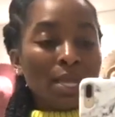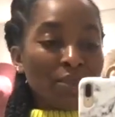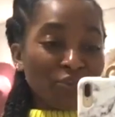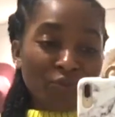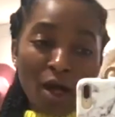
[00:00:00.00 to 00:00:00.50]

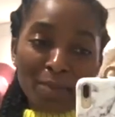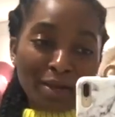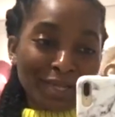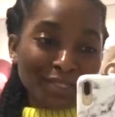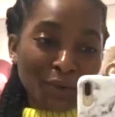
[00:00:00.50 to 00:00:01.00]
If you follow me on
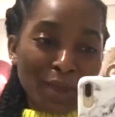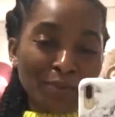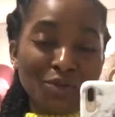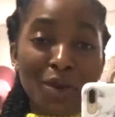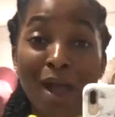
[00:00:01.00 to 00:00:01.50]

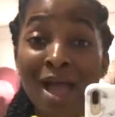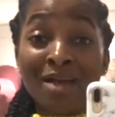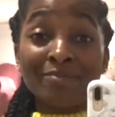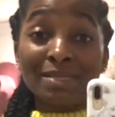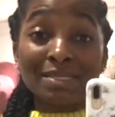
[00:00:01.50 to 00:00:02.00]
Instagram, you know I
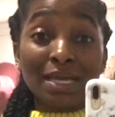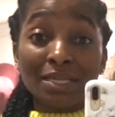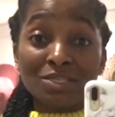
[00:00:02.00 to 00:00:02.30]
have been selling